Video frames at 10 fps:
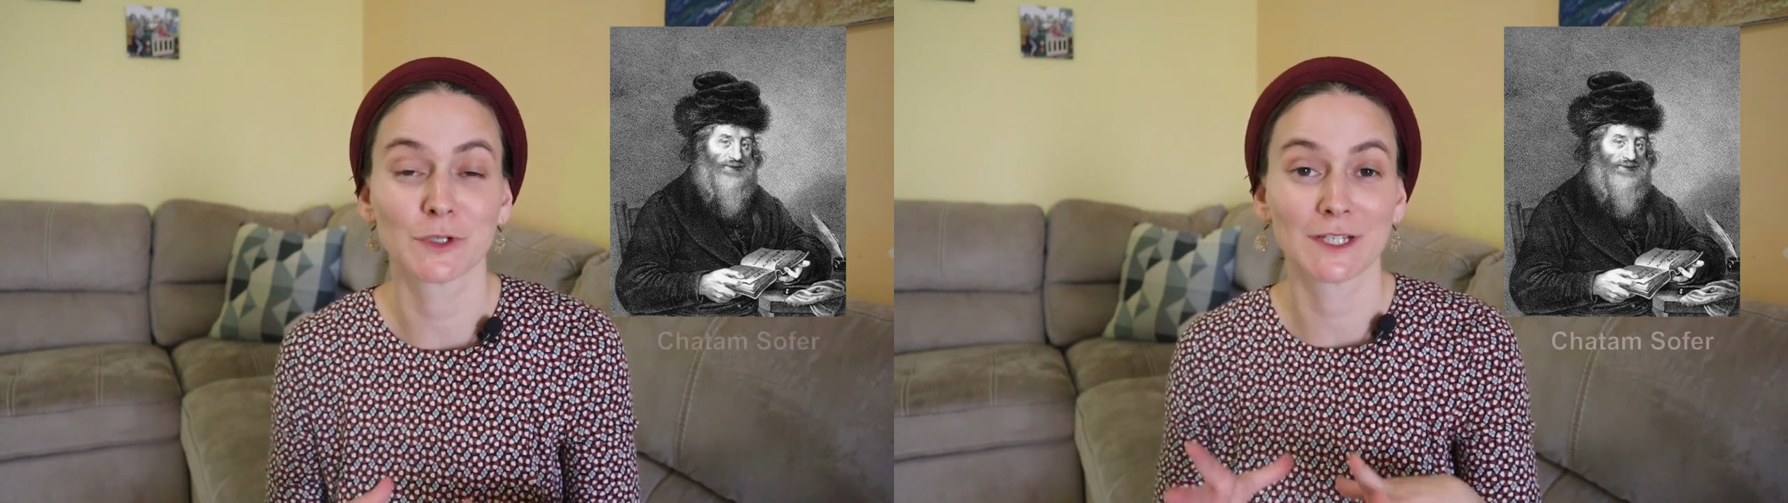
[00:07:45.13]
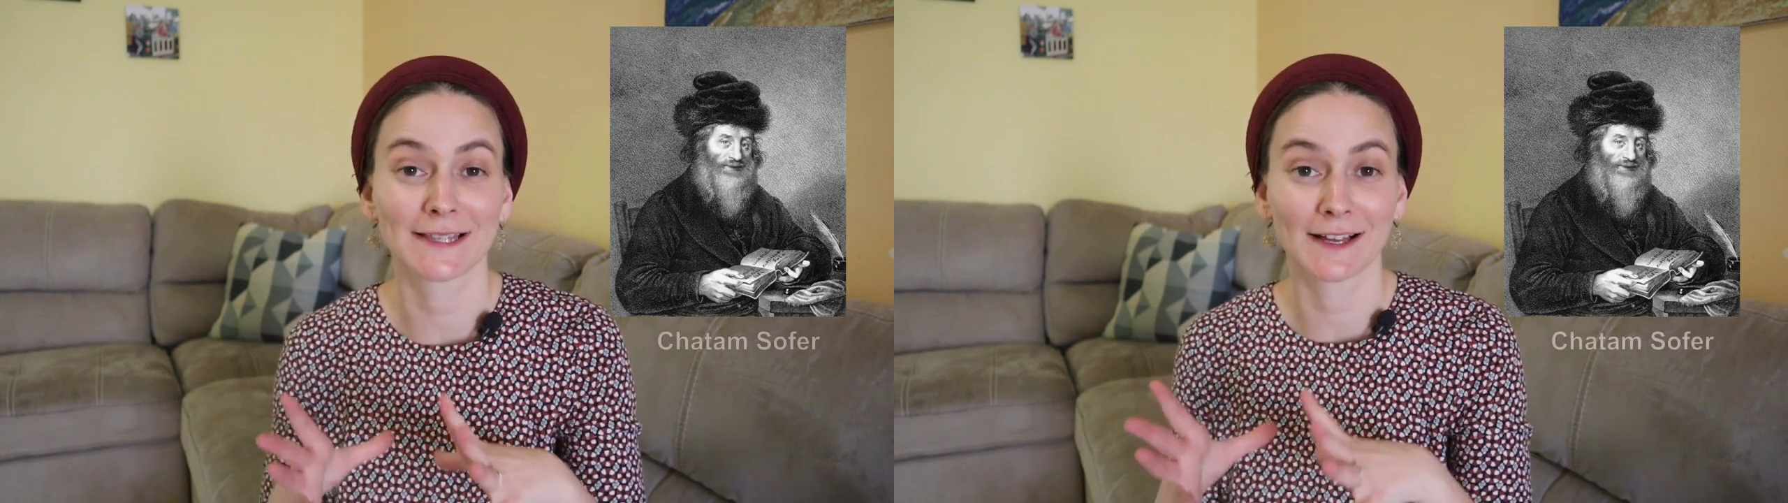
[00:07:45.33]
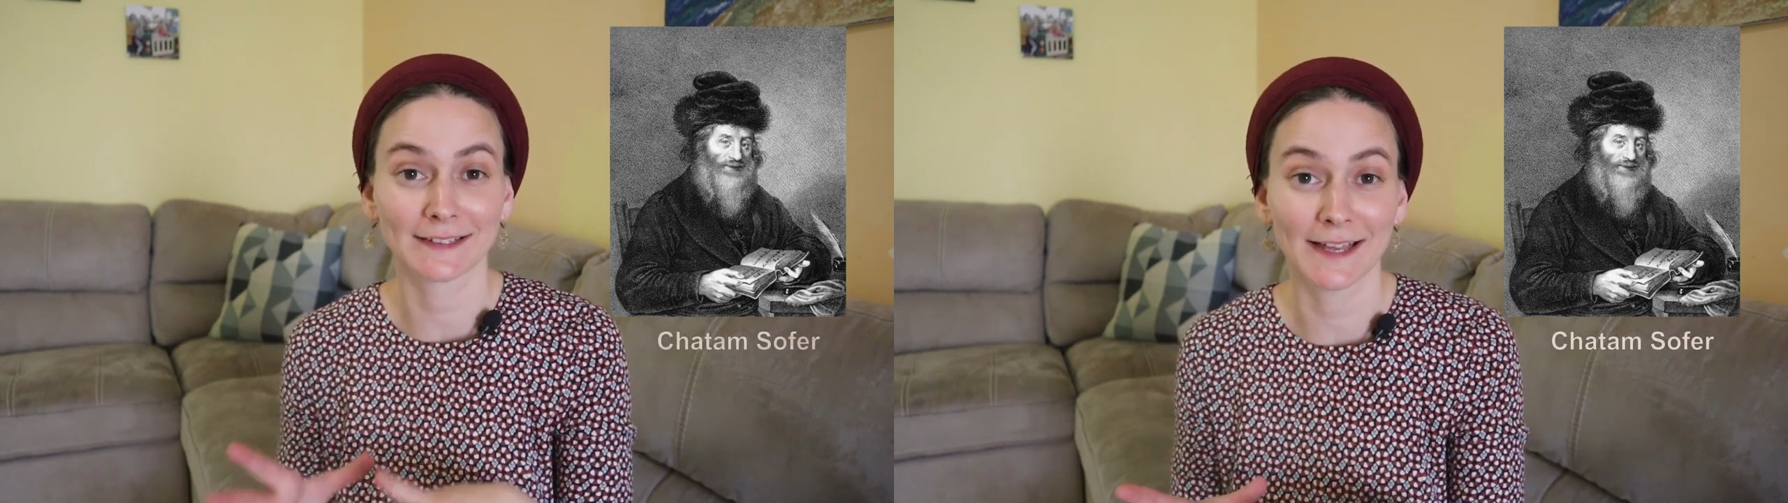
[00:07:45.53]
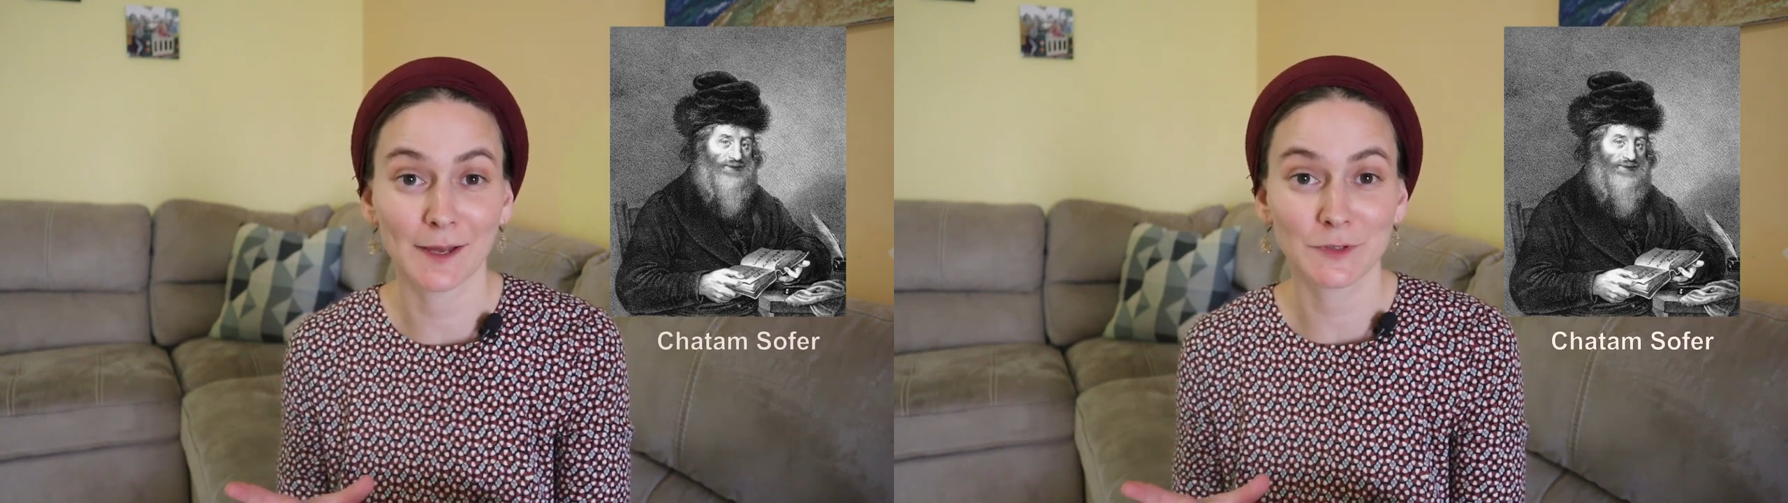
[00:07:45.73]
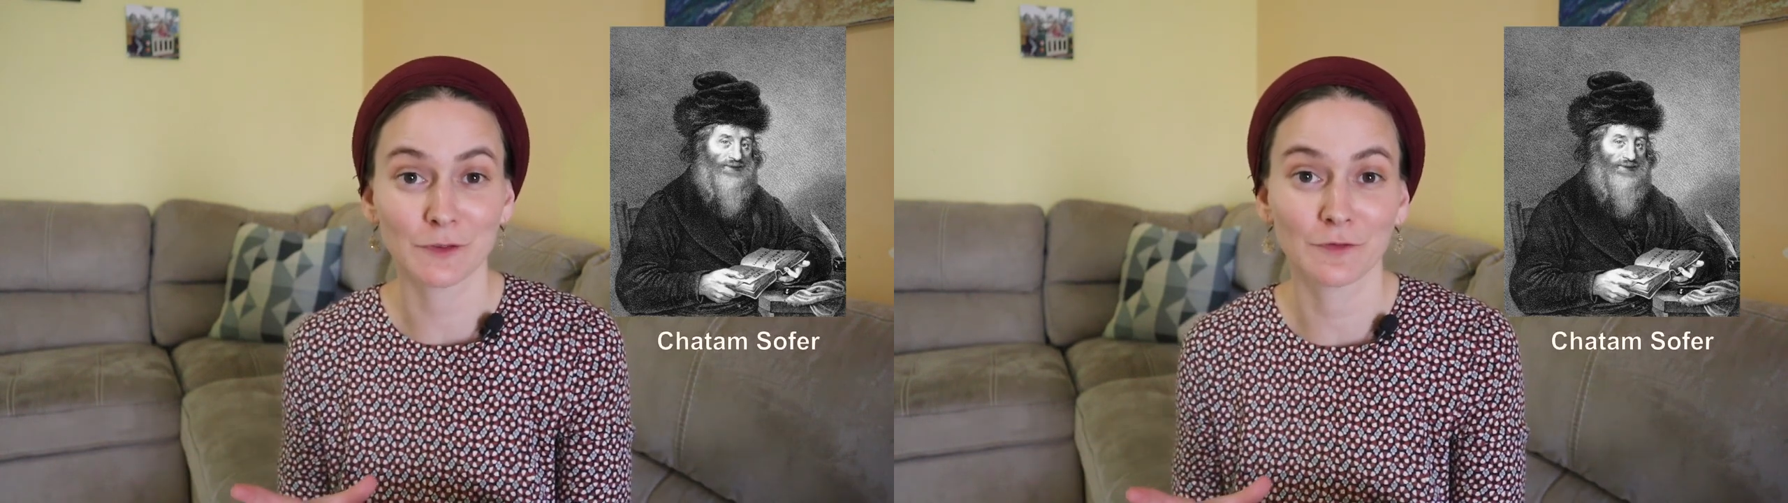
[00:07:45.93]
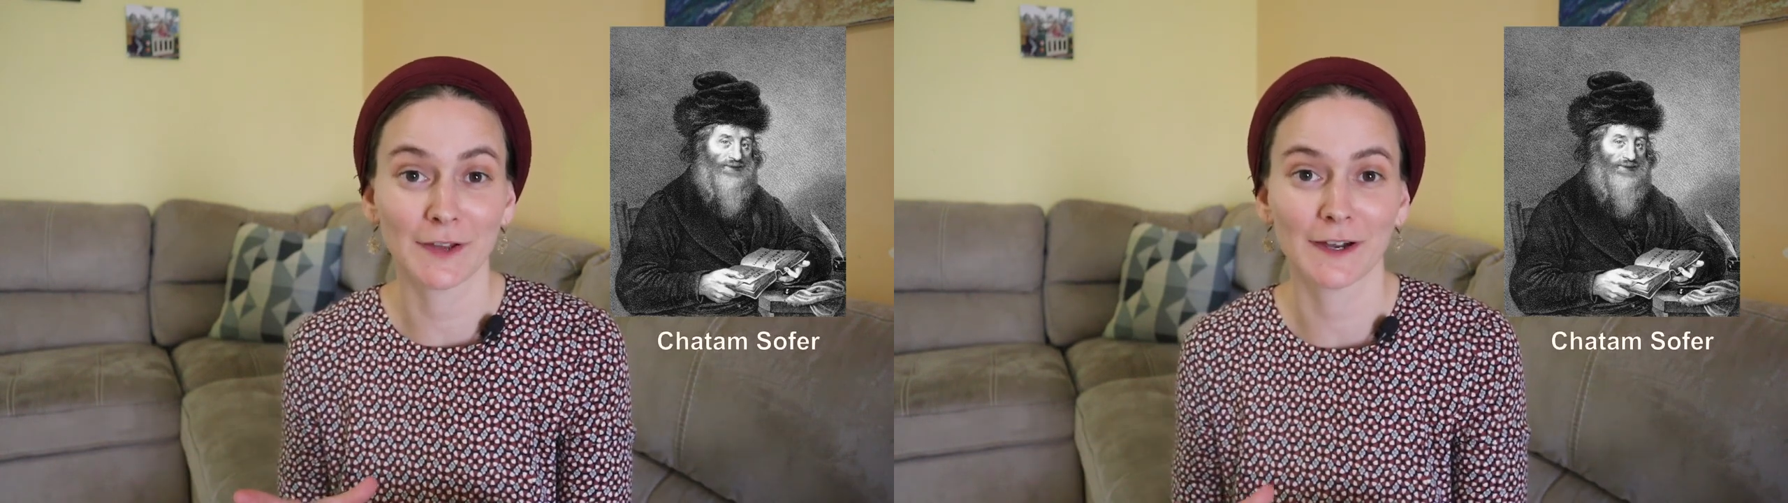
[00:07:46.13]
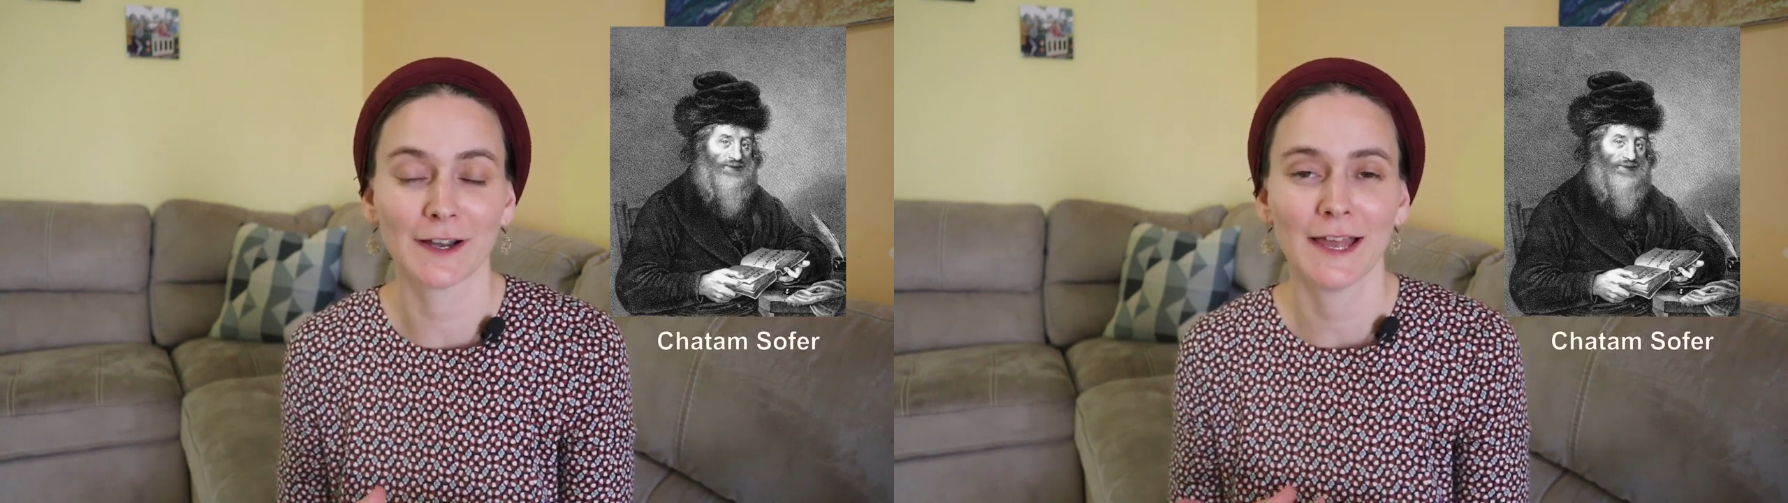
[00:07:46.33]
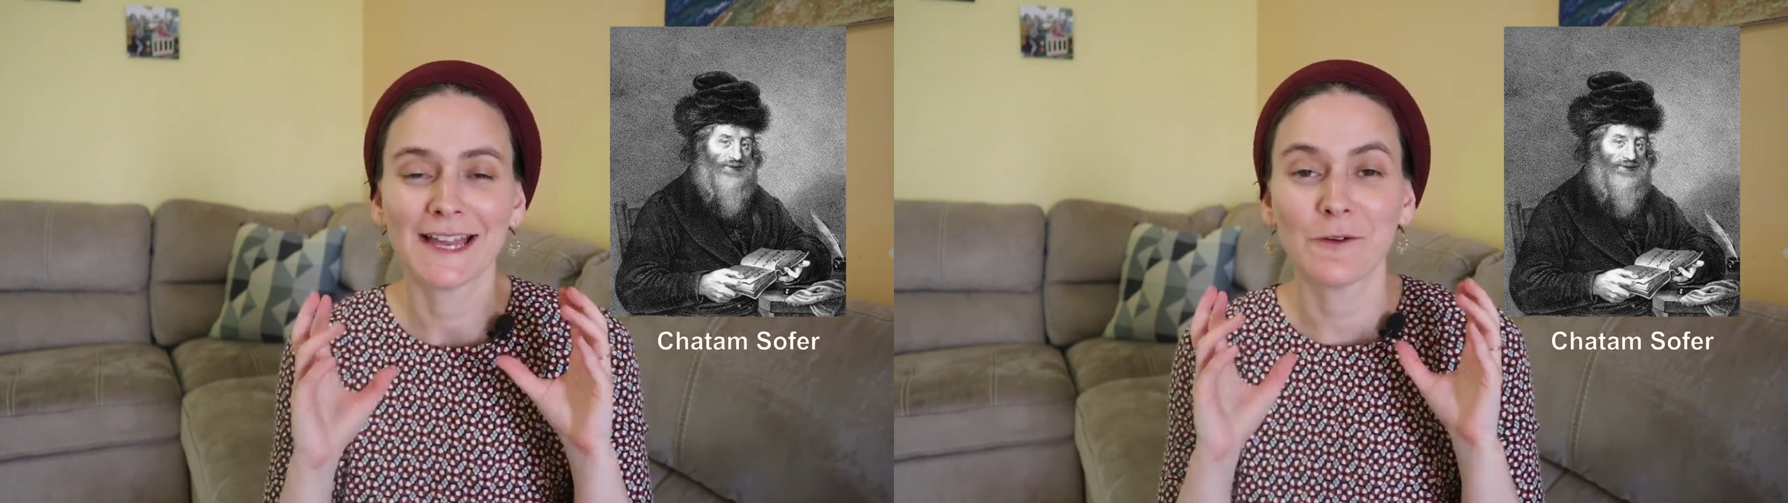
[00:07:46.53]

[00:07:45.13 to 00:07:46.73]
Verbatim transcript: which is the Chatam Sofer,